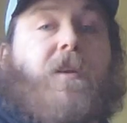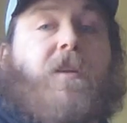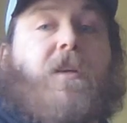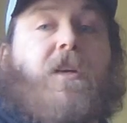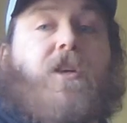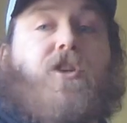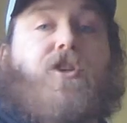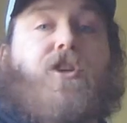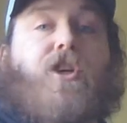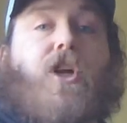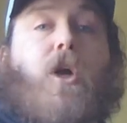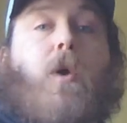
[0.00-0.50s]

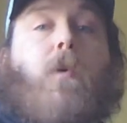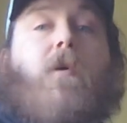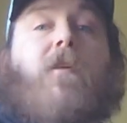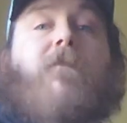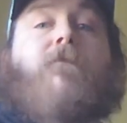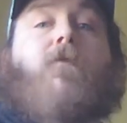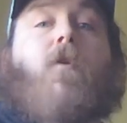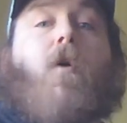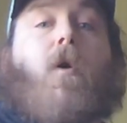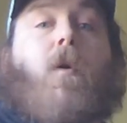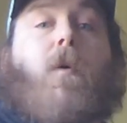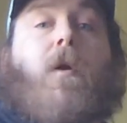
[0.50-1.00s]
teaching going
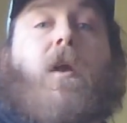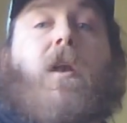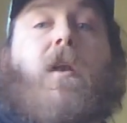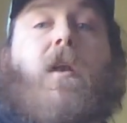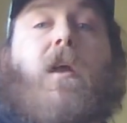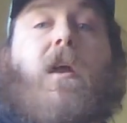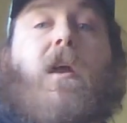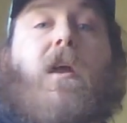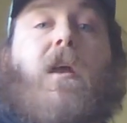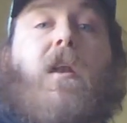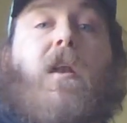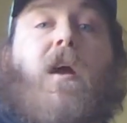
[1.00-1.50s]
forward
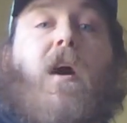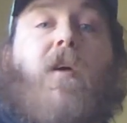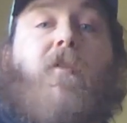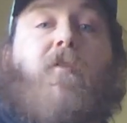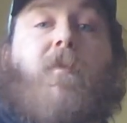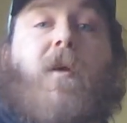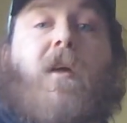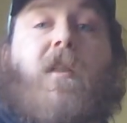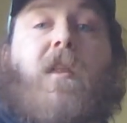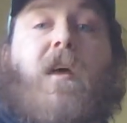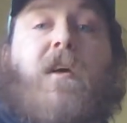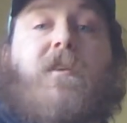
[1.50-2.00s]
in
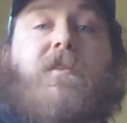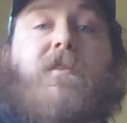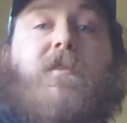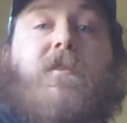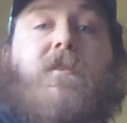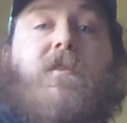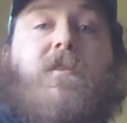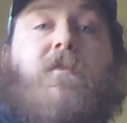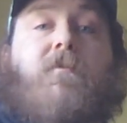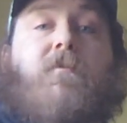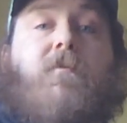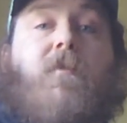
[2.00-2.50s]

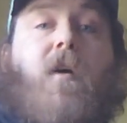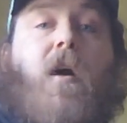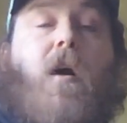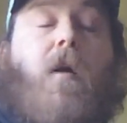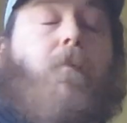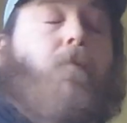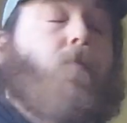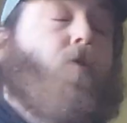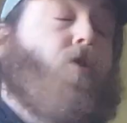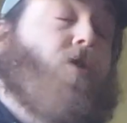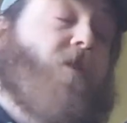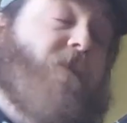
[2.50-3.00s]

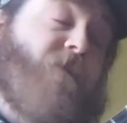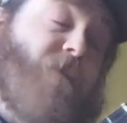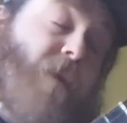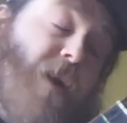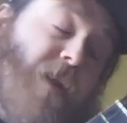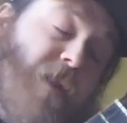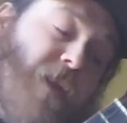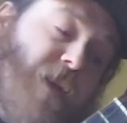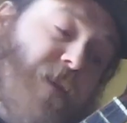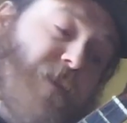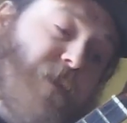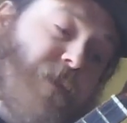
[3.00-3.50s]
more of my
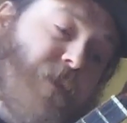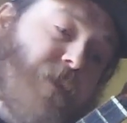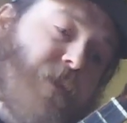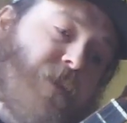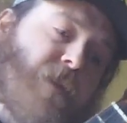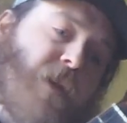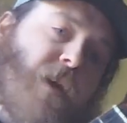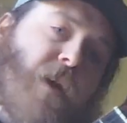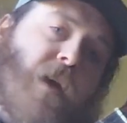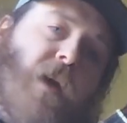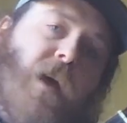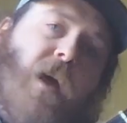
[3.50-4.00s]

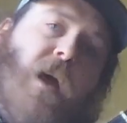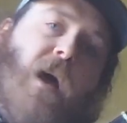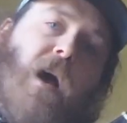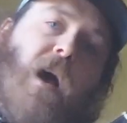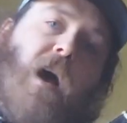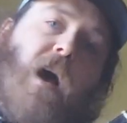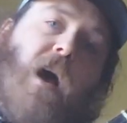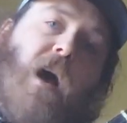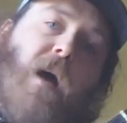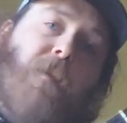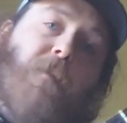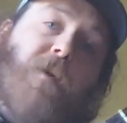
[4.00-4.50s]
lessons.
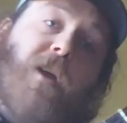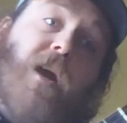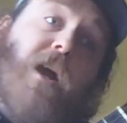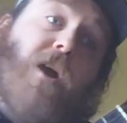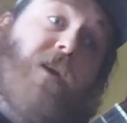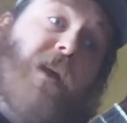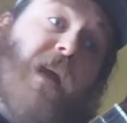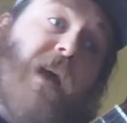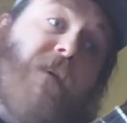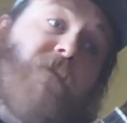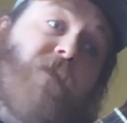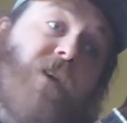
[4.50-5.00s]
And I
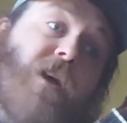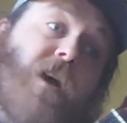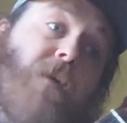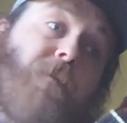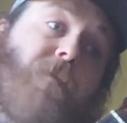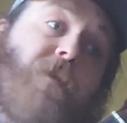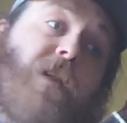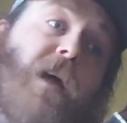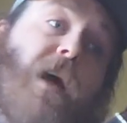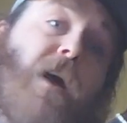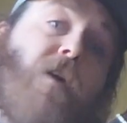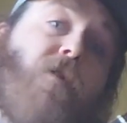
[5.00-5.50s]
already have a
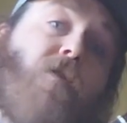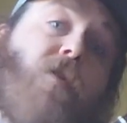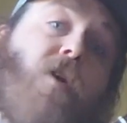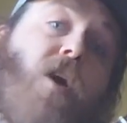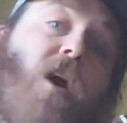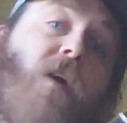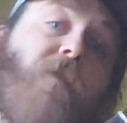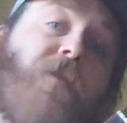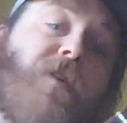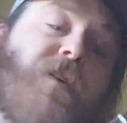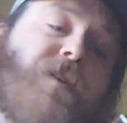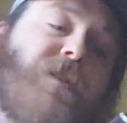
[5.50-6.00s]
couple out
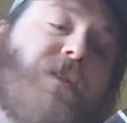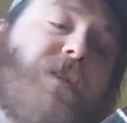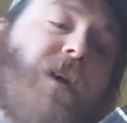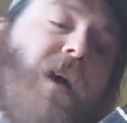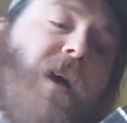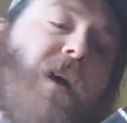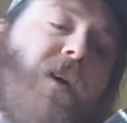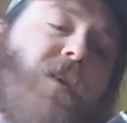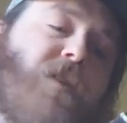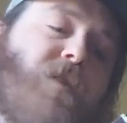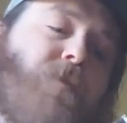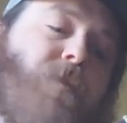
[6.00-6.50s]
on these
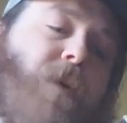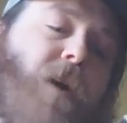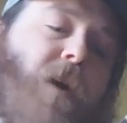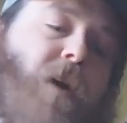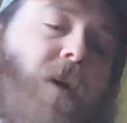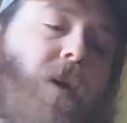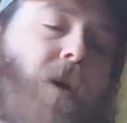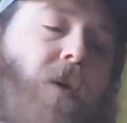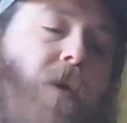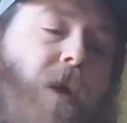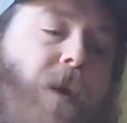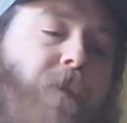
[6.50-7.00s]
styles. But
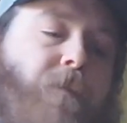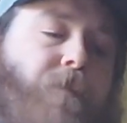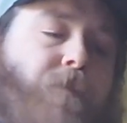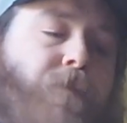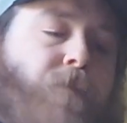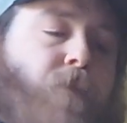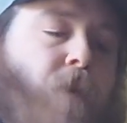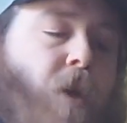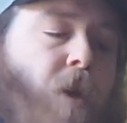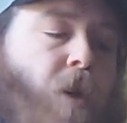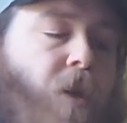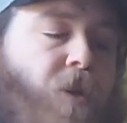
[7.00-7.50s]
all right,
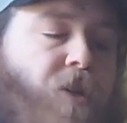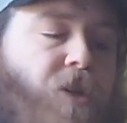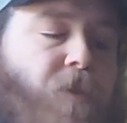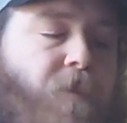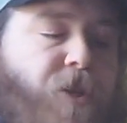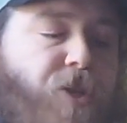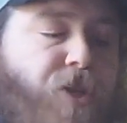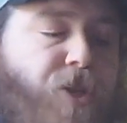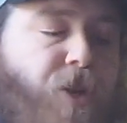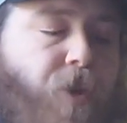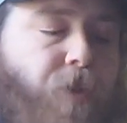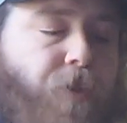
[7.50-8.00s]
so let
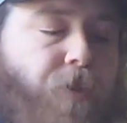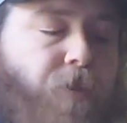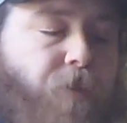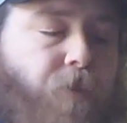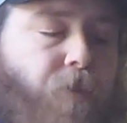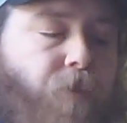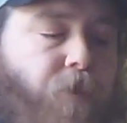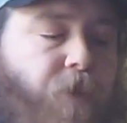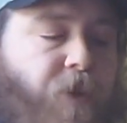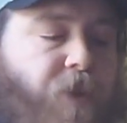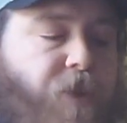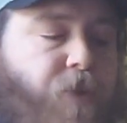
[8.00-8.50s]
me just go
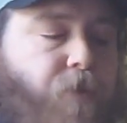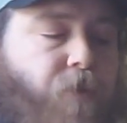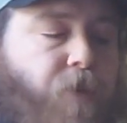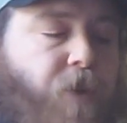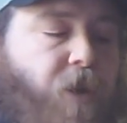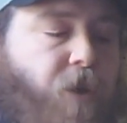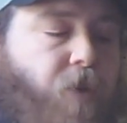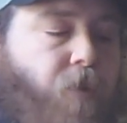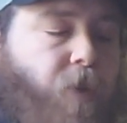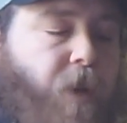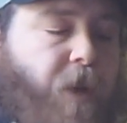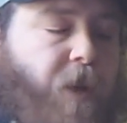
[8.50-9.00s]
through this
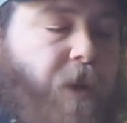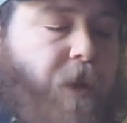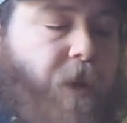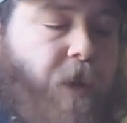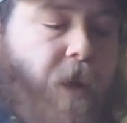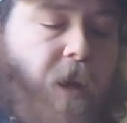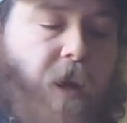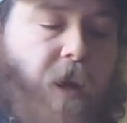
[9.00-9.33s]
real quick.